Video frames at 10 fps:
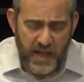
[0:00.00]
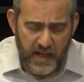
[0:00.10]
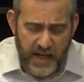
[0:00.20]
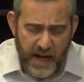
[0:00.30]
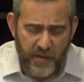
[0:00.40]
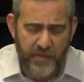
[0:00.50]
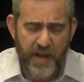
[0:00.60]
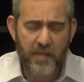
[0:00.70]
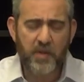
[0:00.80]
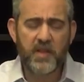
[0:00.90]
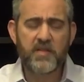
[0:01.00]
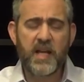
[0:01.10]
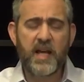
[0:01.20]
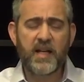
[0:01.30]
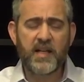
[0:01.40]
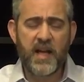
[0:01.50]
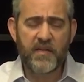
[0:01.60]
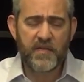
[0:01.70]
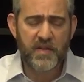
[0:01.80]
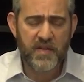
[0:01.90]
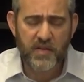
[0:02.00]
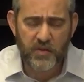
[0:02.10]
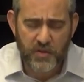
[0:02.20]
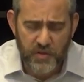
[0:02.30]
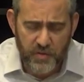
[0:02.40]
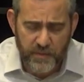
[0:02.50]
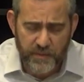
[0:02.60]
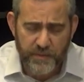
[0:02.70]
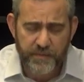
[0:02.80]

and in our families and in every single Jew